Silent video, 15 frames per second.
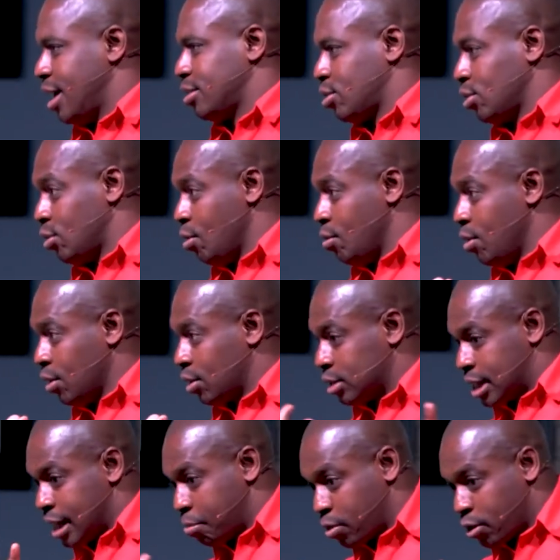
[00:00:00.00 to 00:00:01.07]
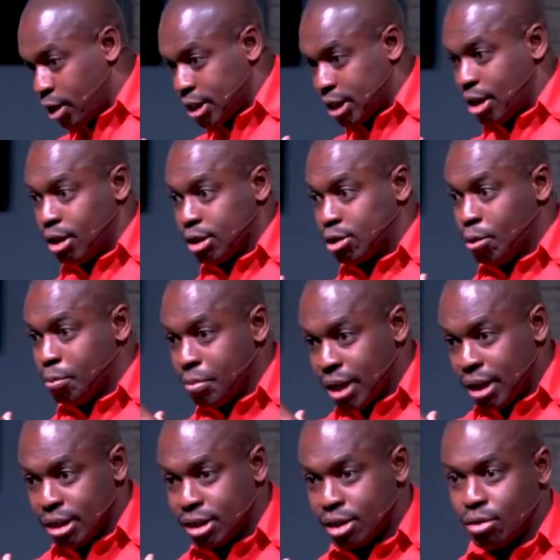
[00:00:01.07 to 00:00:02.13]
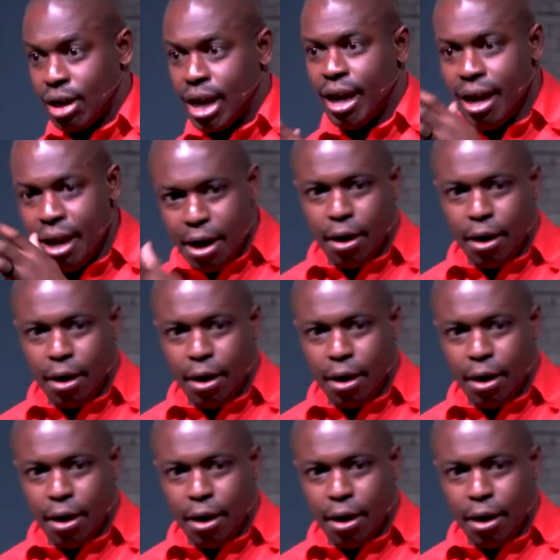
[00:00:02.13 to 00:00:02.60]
do some cross-cultural ministry